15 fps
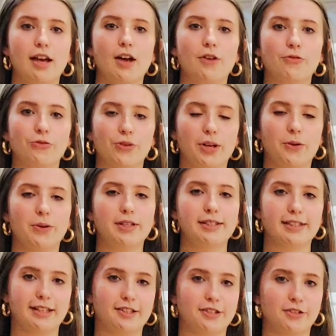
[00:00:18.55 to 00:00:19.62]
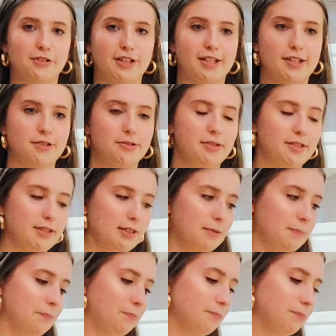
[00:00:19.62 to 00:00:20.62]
of frequent sunscreen use.